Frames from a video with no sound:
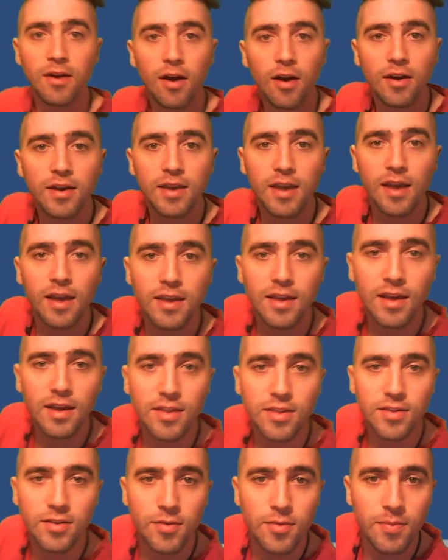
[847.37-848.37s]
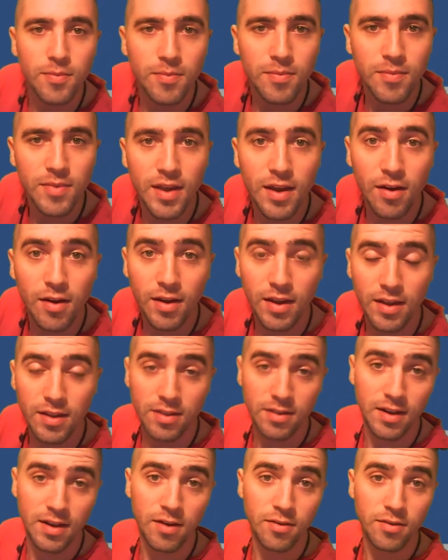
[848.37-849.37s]
Okay, yeah, so, yeah, okay, so
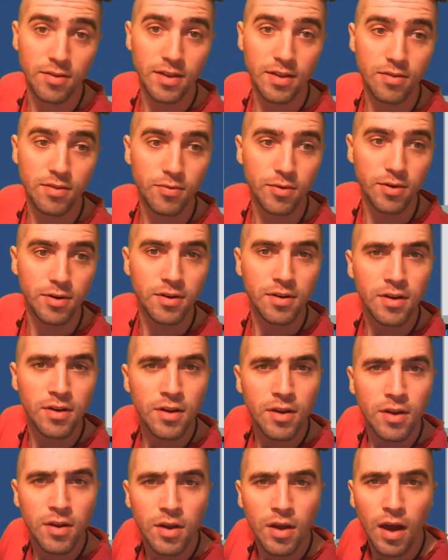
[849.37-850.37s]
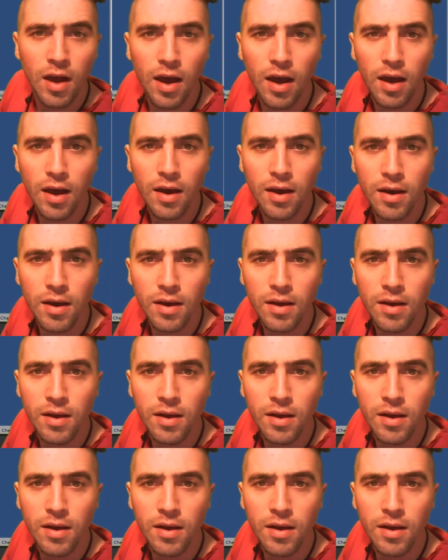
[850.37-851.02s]
now that's what, uh,